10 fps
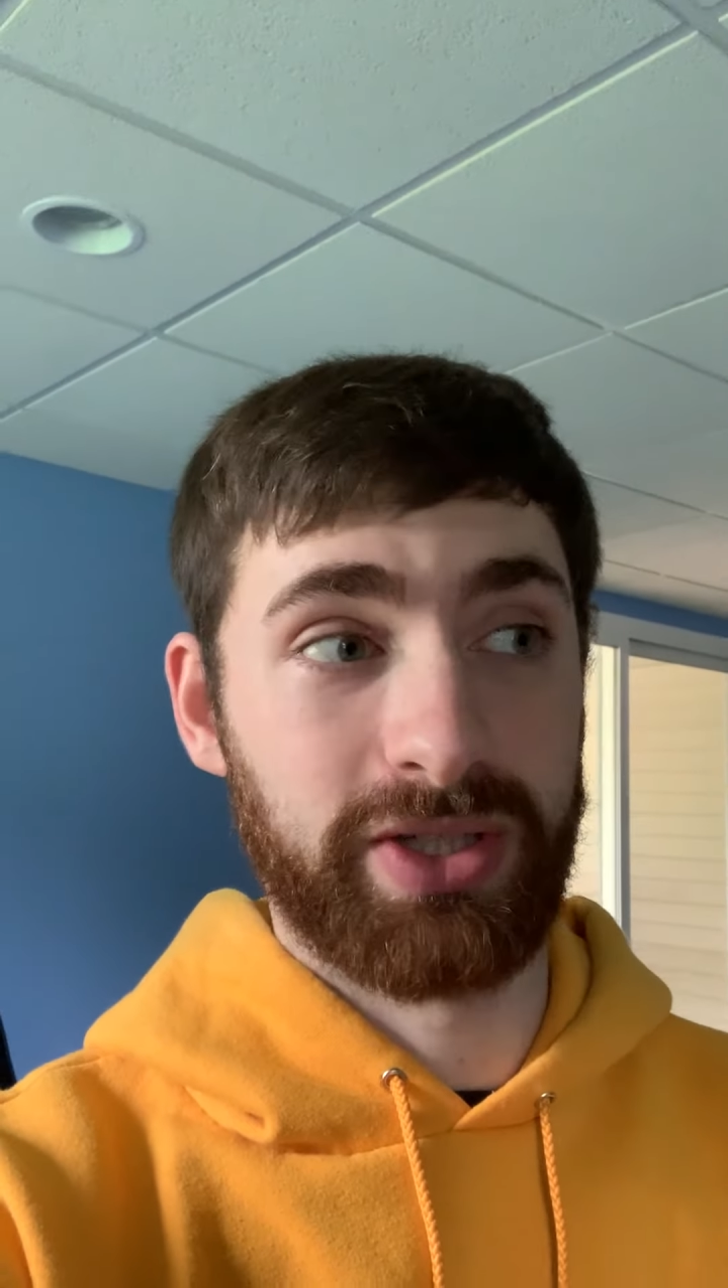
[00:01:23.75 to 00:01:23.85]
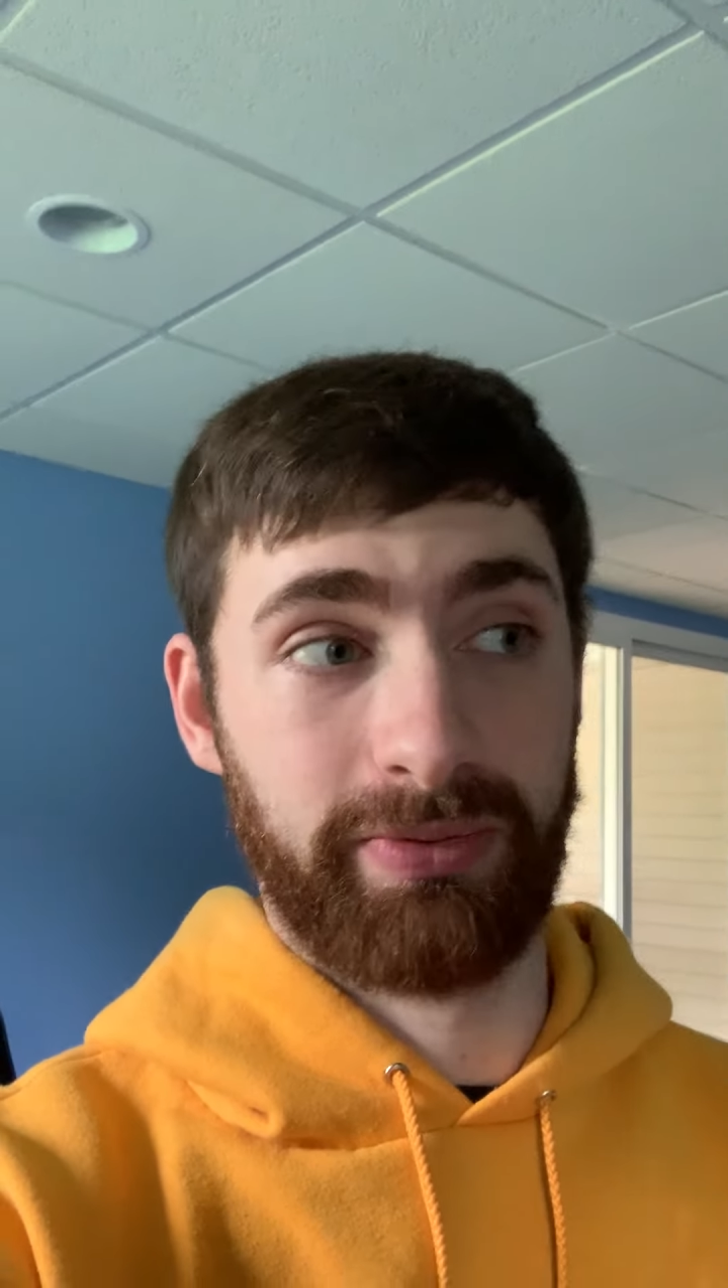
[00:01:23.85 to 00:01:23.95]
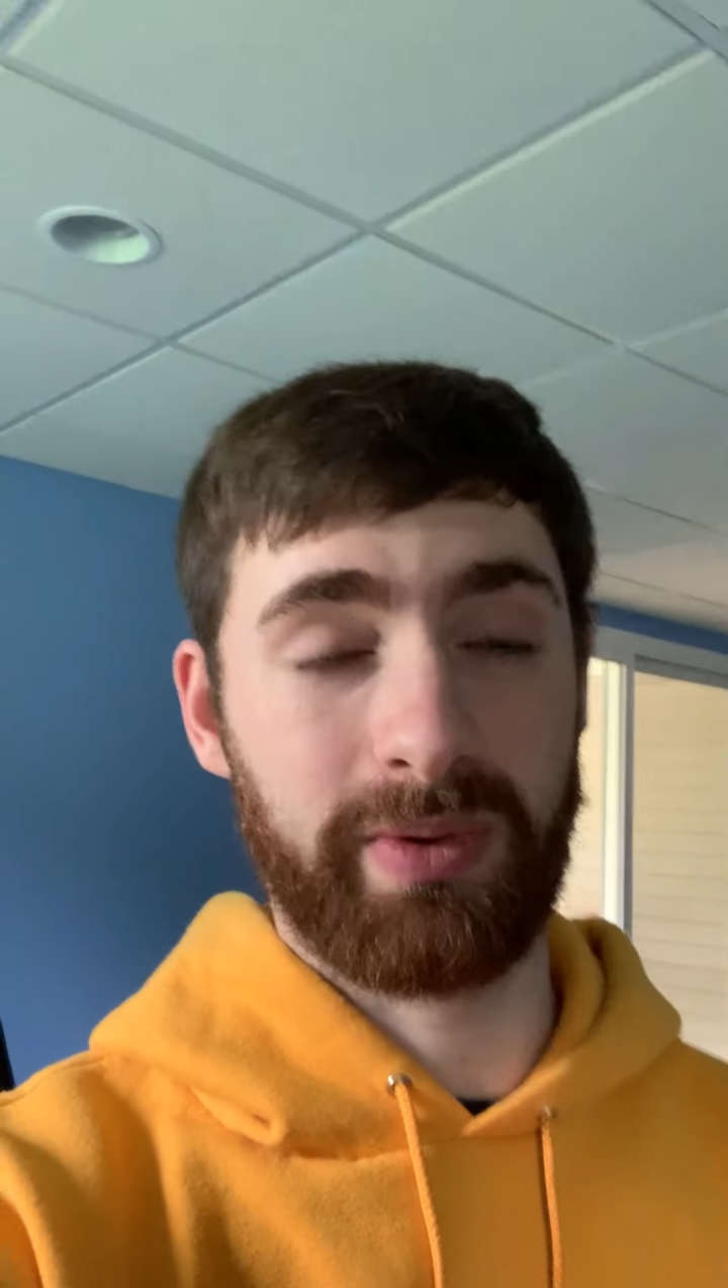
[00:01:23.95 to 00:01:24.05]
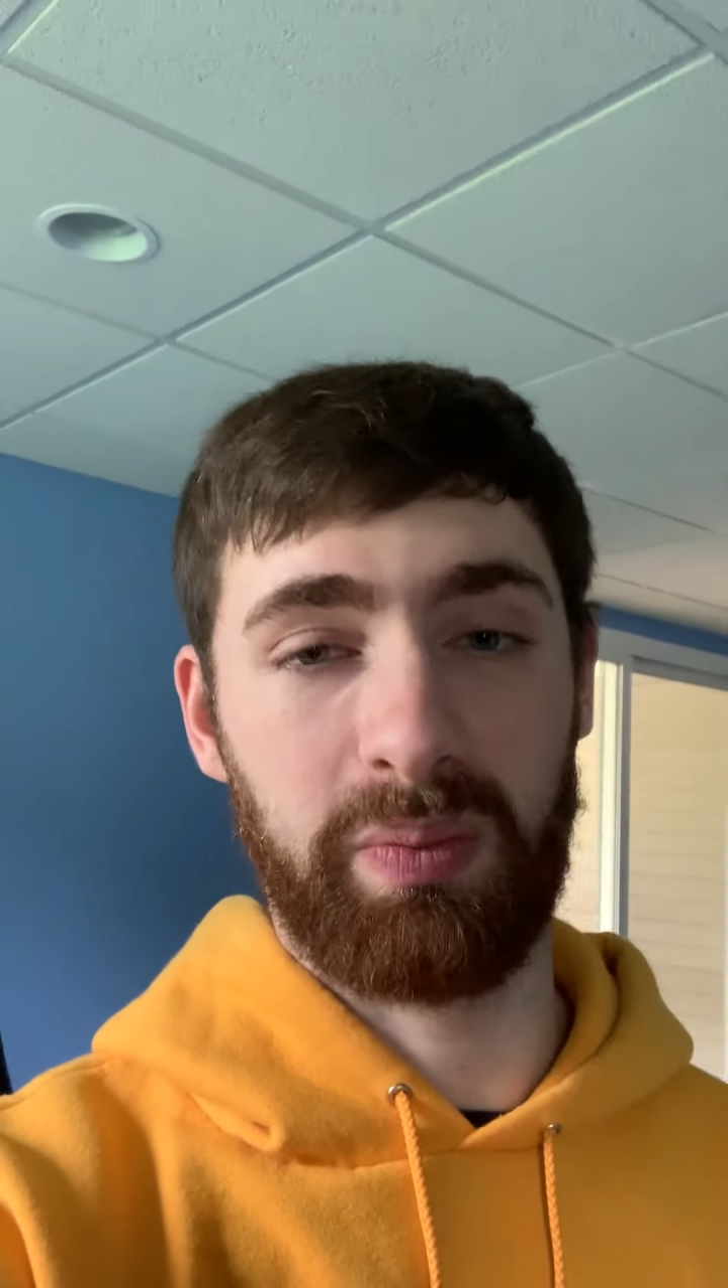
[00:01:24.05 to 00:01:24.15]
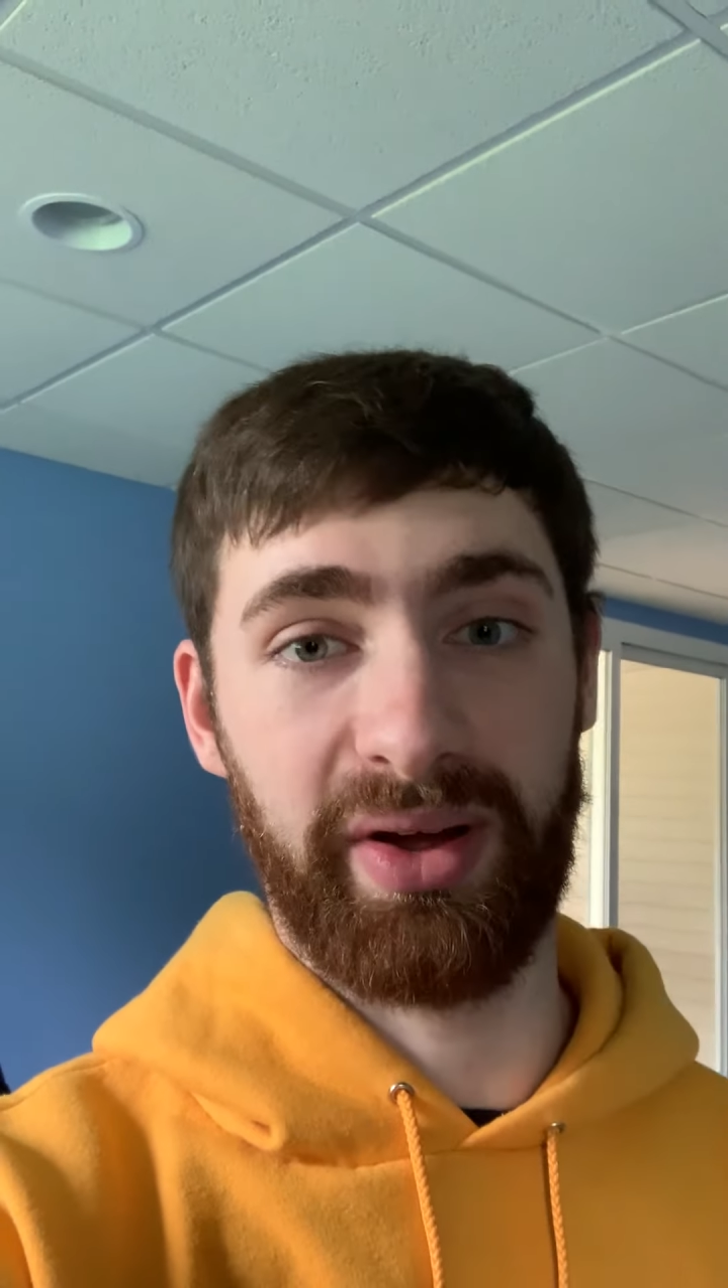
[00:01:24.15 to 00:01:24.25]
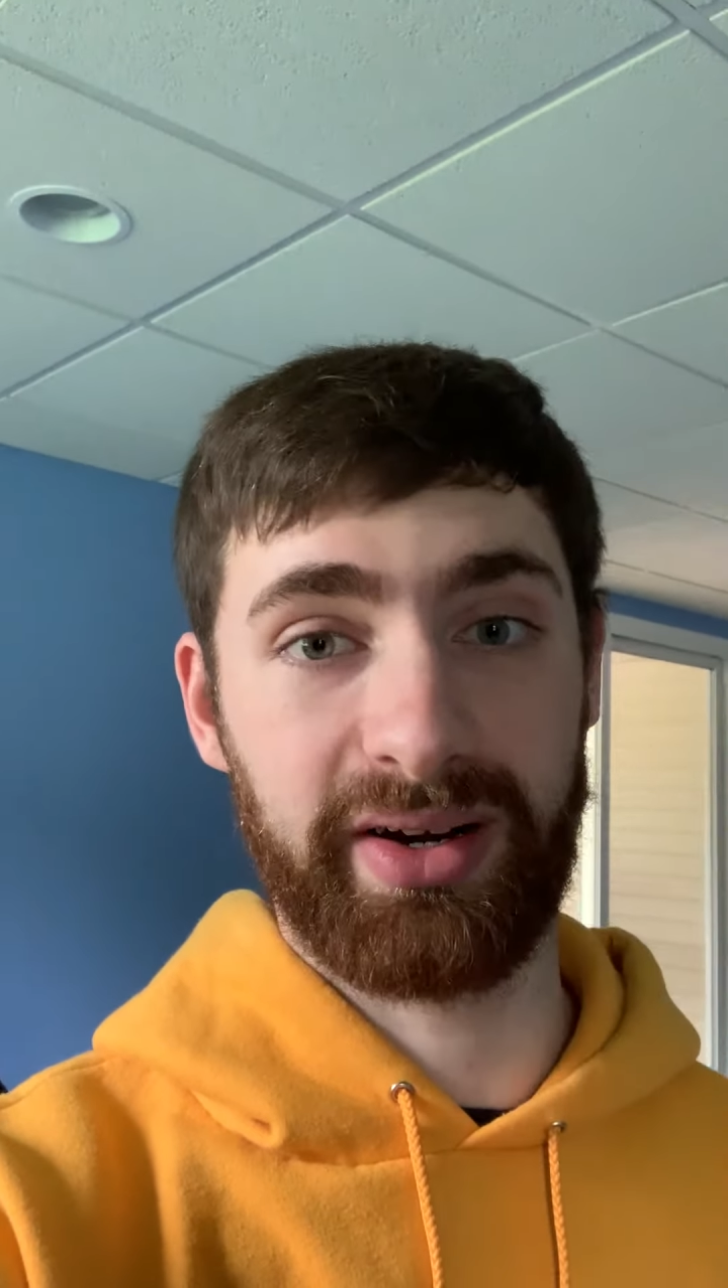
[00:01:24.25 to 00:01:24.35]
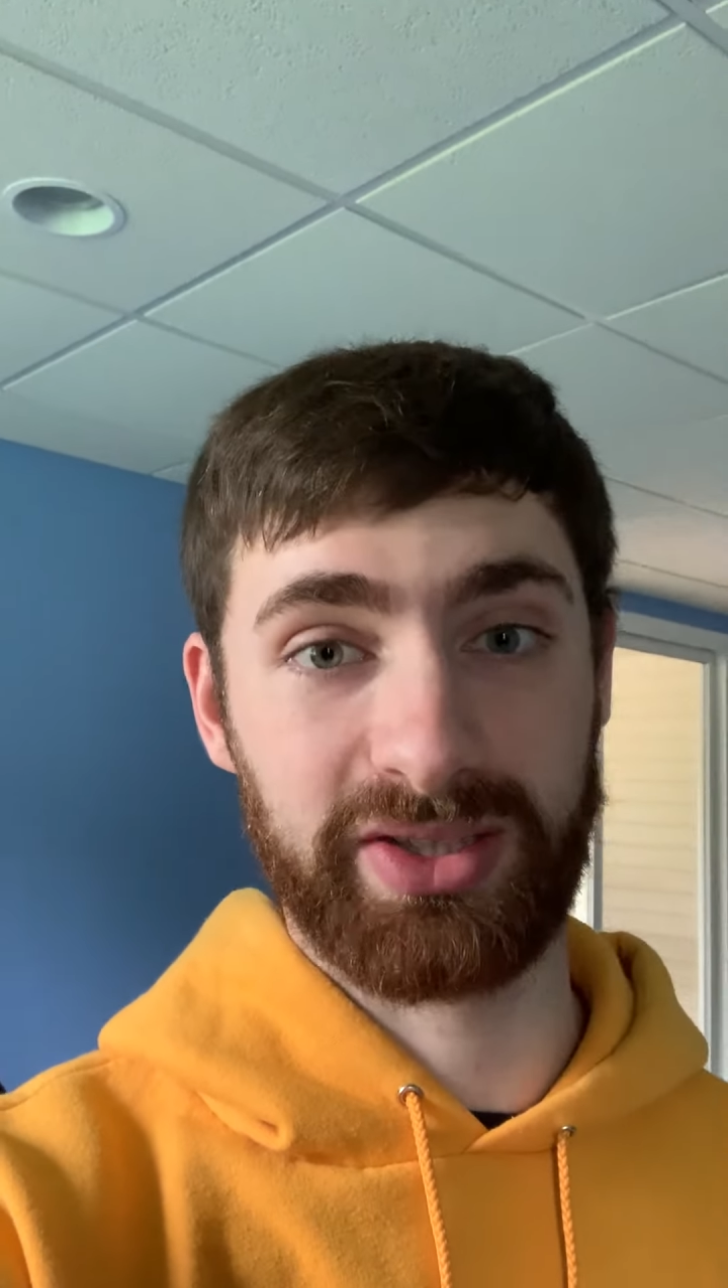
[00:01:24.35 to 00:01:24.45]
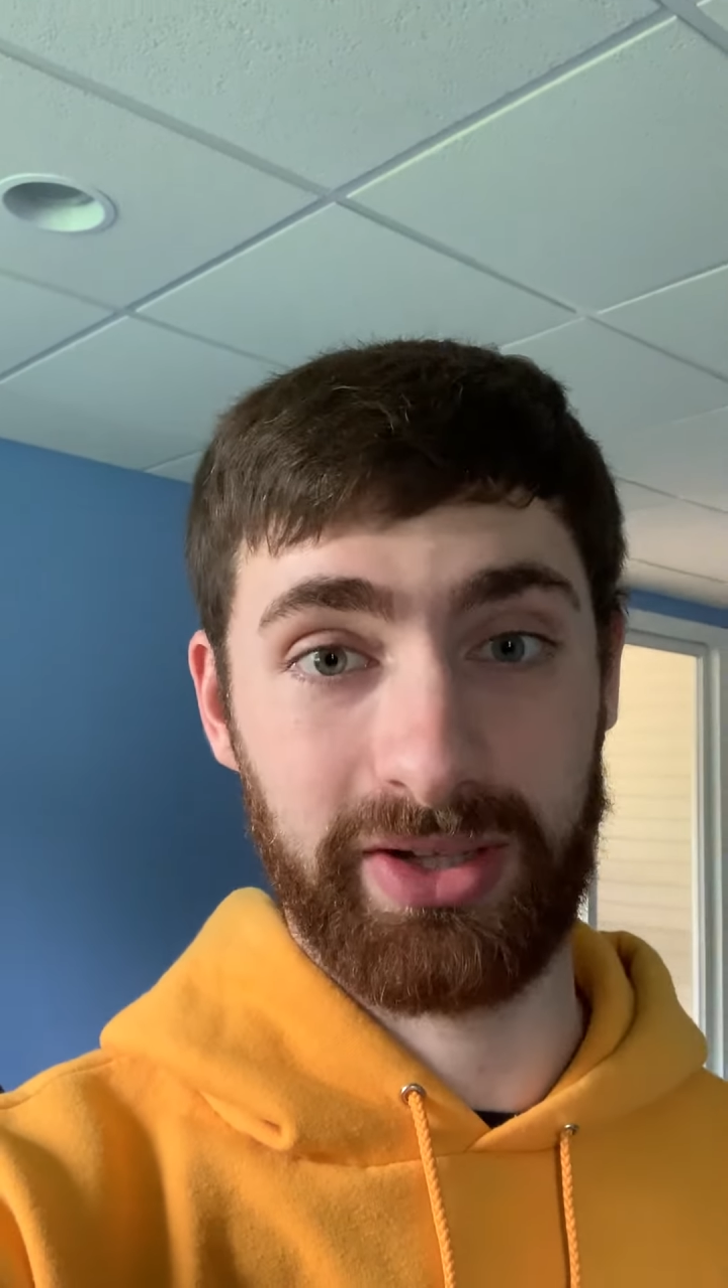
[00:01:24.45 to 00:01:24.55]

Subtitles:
his former players